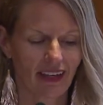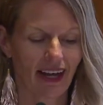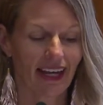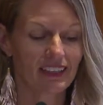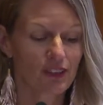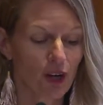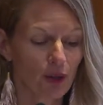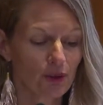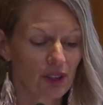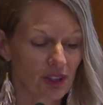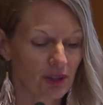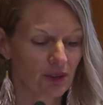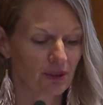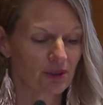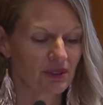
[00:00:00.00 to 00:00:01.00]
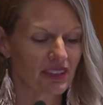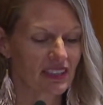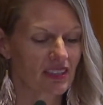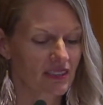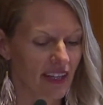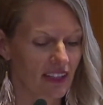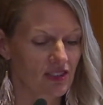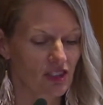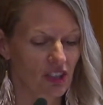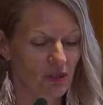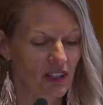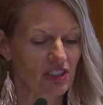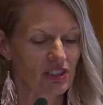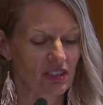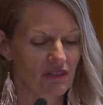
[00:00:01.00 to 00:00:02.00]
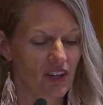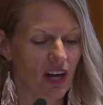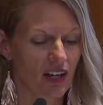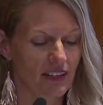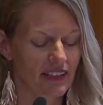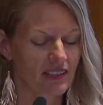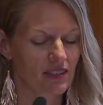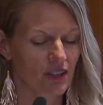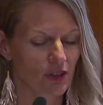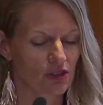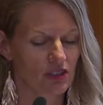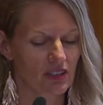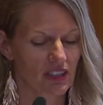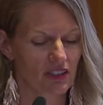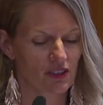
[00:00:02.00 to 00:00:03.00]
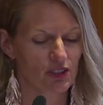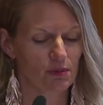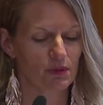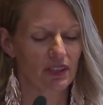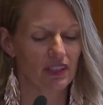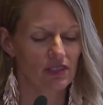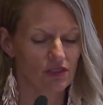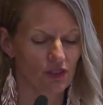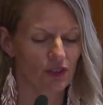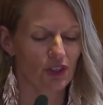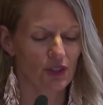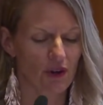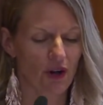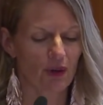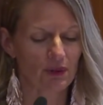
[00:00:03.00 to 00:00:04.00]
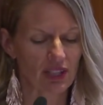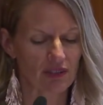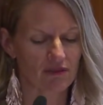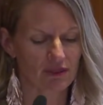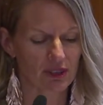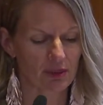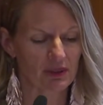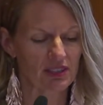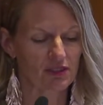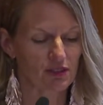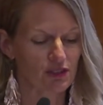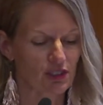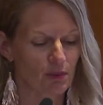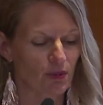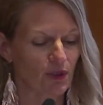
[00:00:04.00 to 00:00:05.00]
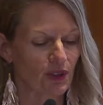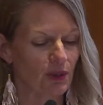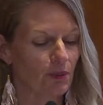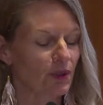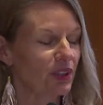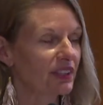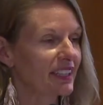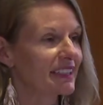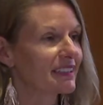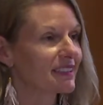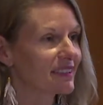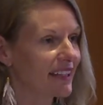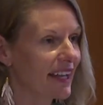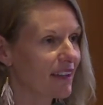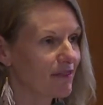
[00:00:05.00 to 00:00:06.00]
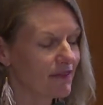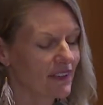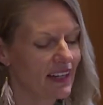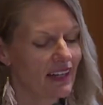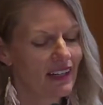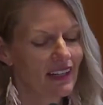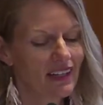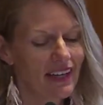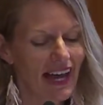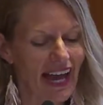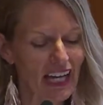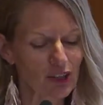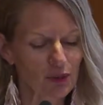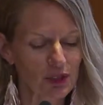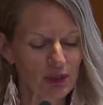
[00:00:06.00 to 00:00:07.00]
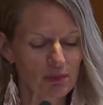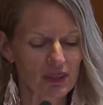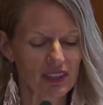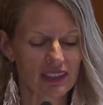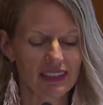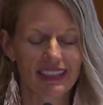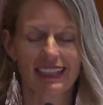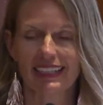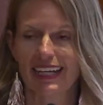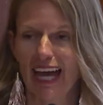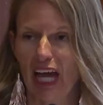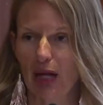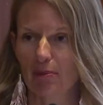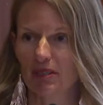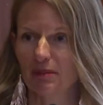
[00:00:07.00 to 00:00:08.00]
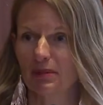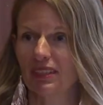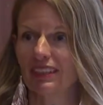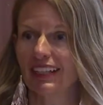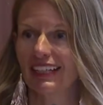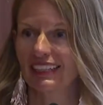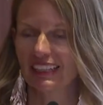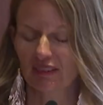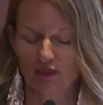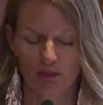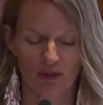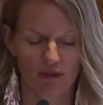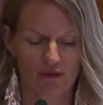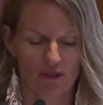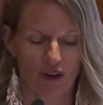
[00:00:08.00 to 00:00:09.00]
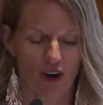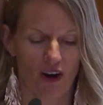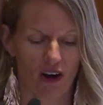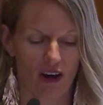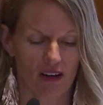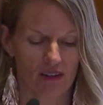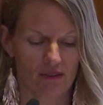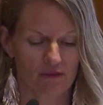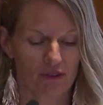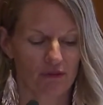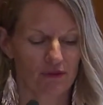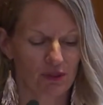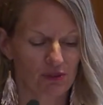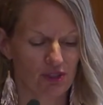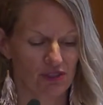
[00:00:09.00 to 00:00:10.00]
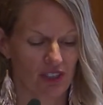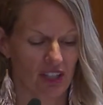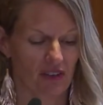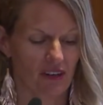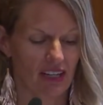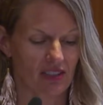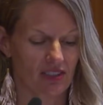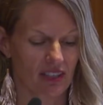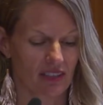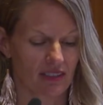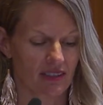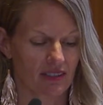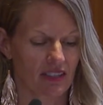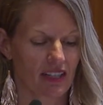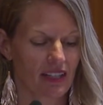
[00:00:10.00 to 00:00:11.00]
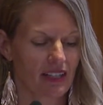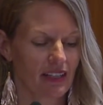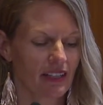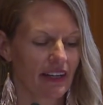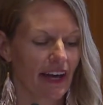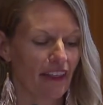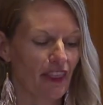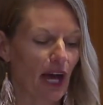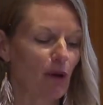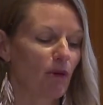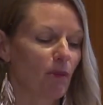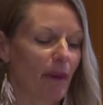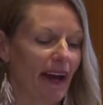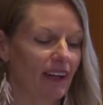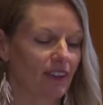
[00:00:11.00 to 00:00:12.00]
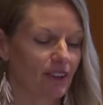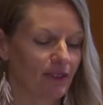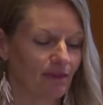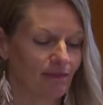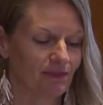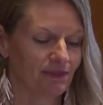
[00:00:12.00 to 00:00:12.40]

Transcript: I know you, this next generation of colleagues and ocean leaders, will exert your own influence to support a world that is safe, equitable, inhabitable, and livable for all, for future generations. And that will matter.